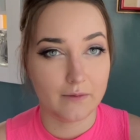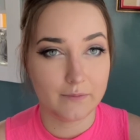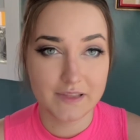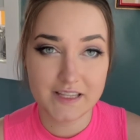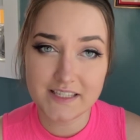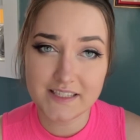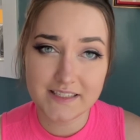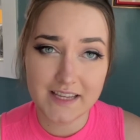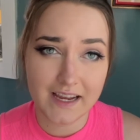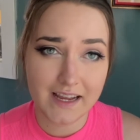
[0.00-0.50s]
well
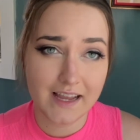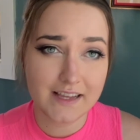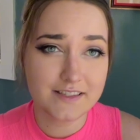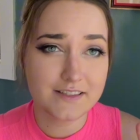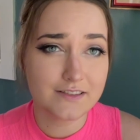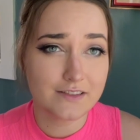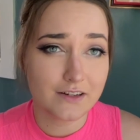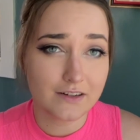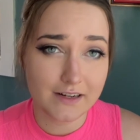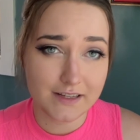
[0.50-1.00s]
this deck has
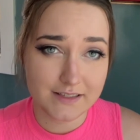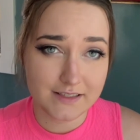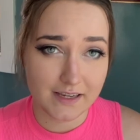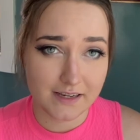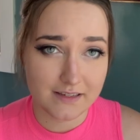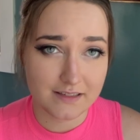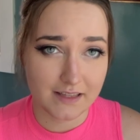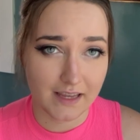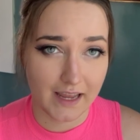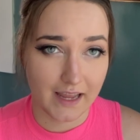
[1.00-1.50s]

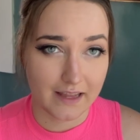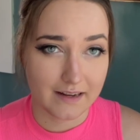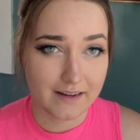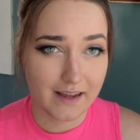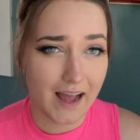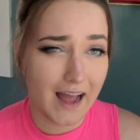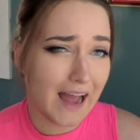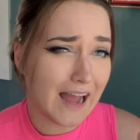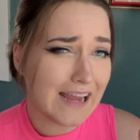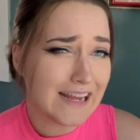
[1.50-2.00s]
36 land.
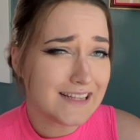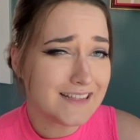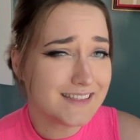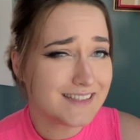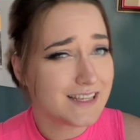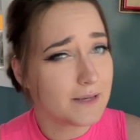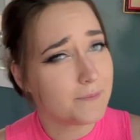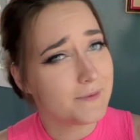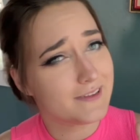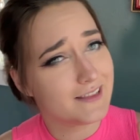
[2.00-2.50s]
I
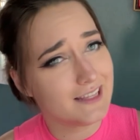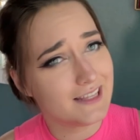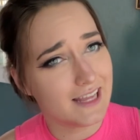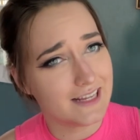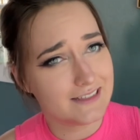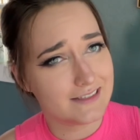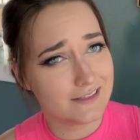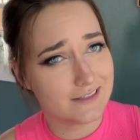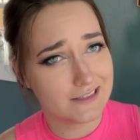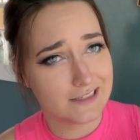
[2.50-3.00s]
typically
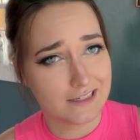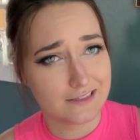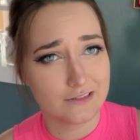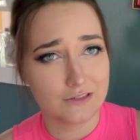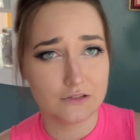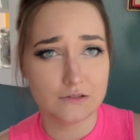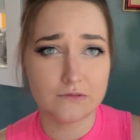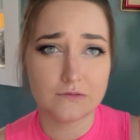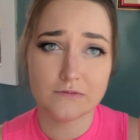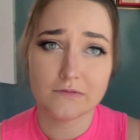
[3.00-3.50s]
like to stick
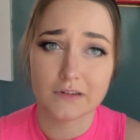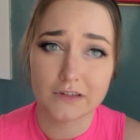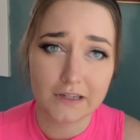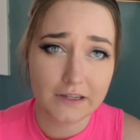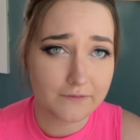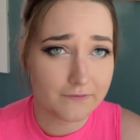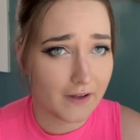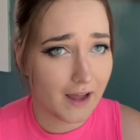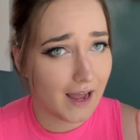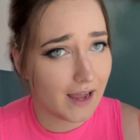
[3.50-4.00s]
to
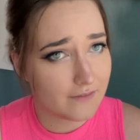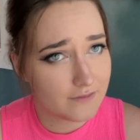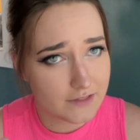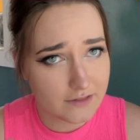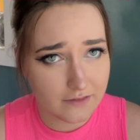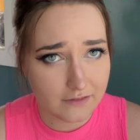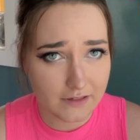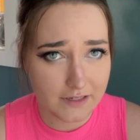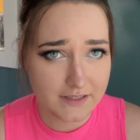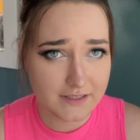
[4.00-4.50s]
35 to
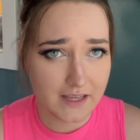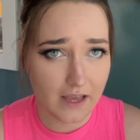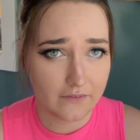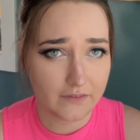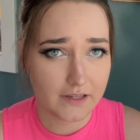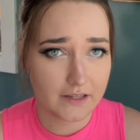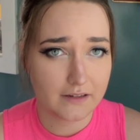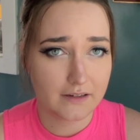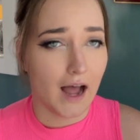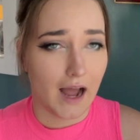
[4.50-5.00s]

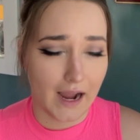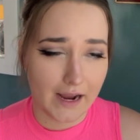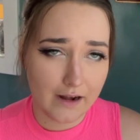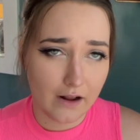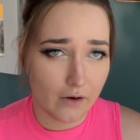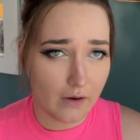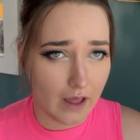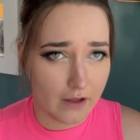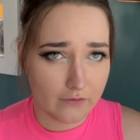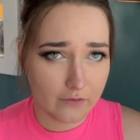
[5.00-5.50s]
37. I
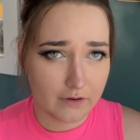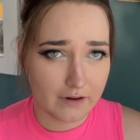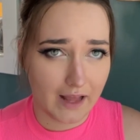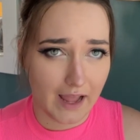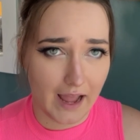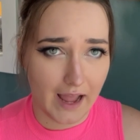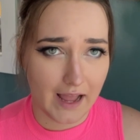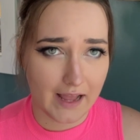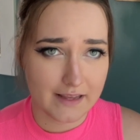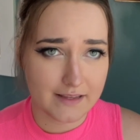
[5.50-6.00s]
know everyone
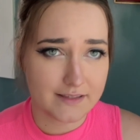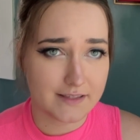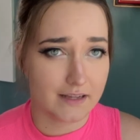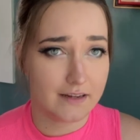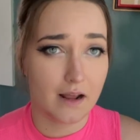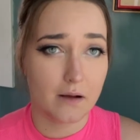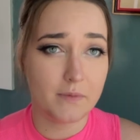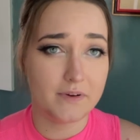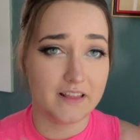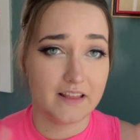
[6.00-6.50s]
has a
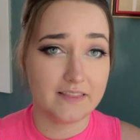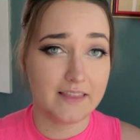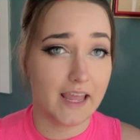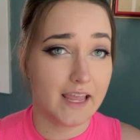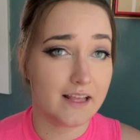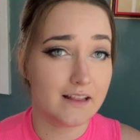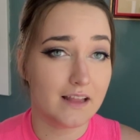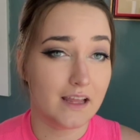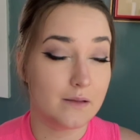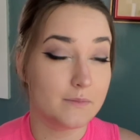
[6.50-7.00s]
number that they
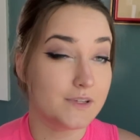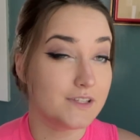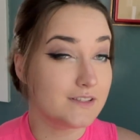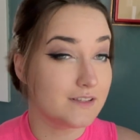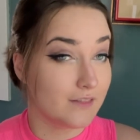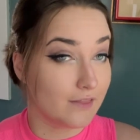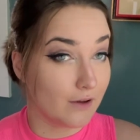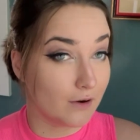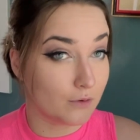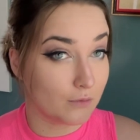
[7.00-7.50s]
claim
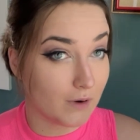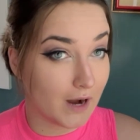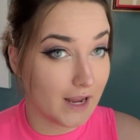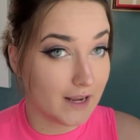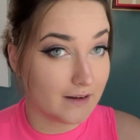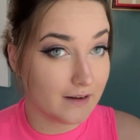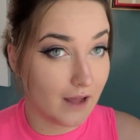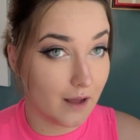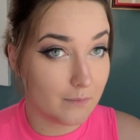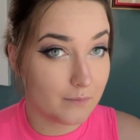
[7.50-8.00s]
is the
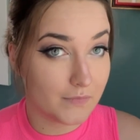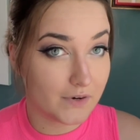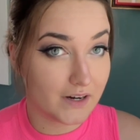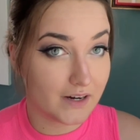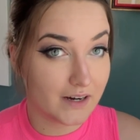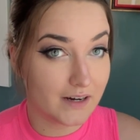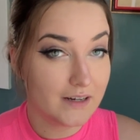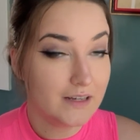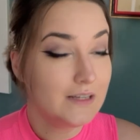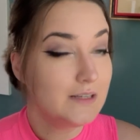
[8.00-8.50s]
right
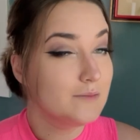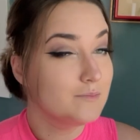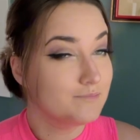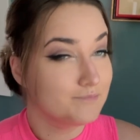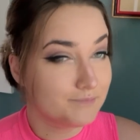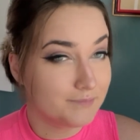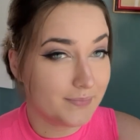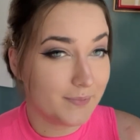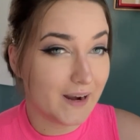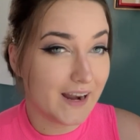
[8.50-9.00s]
number,
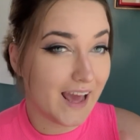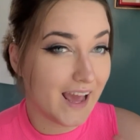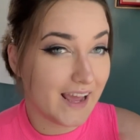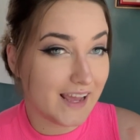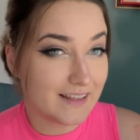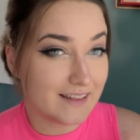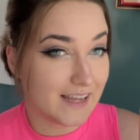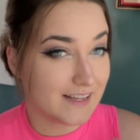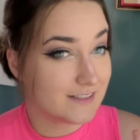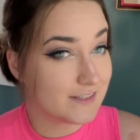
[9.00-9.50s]
but I
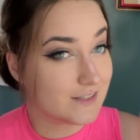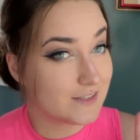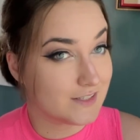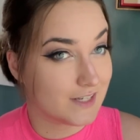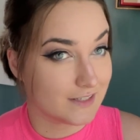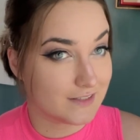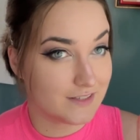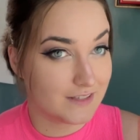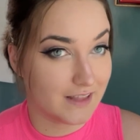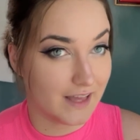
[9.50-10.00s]
like to
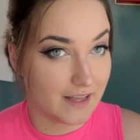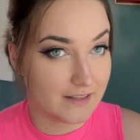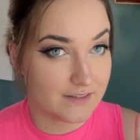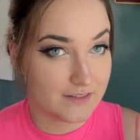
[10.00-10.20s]
stick to that